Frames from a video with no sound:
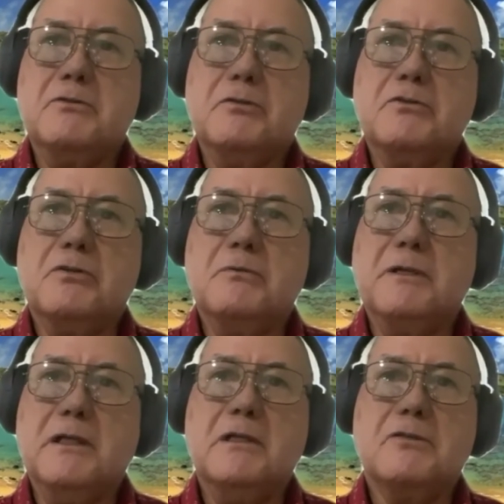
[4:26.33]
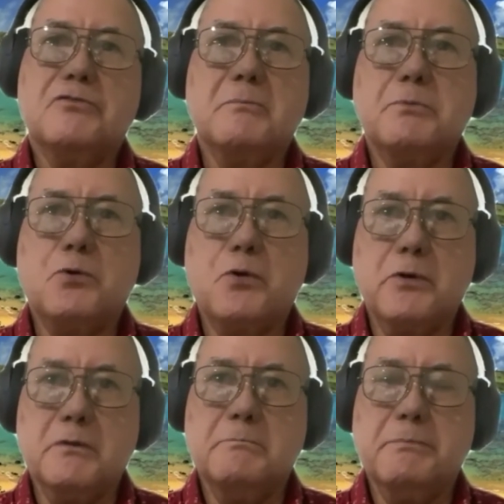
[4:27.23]
to me is
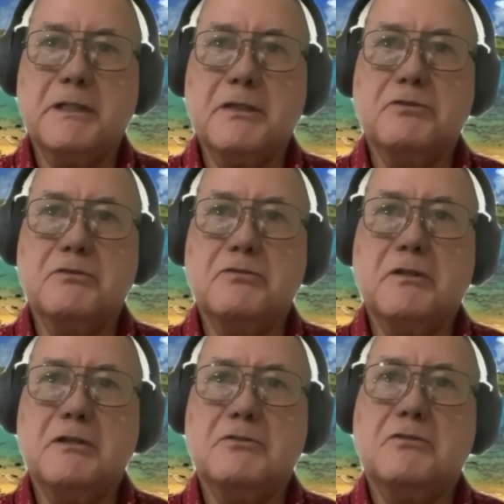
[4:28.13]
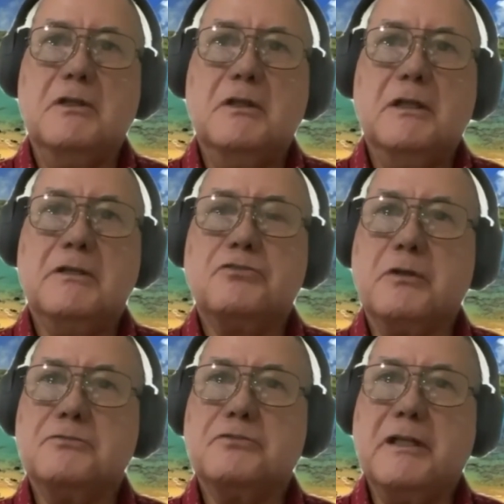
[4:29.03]
important because it
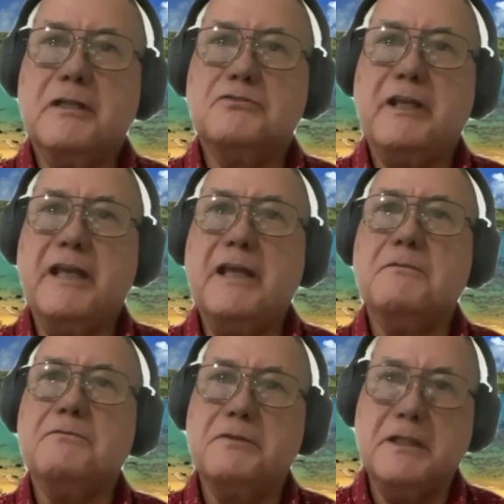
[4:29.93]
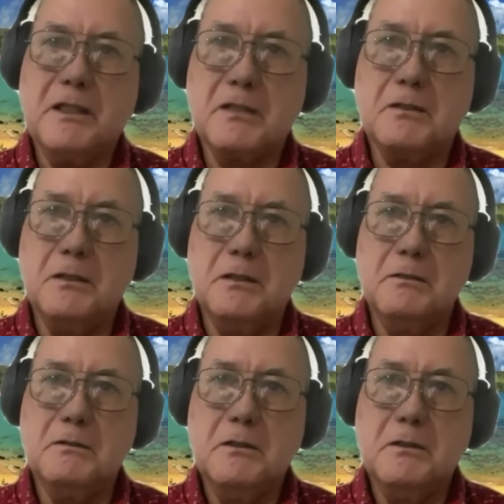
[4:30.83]
serves as a vehicle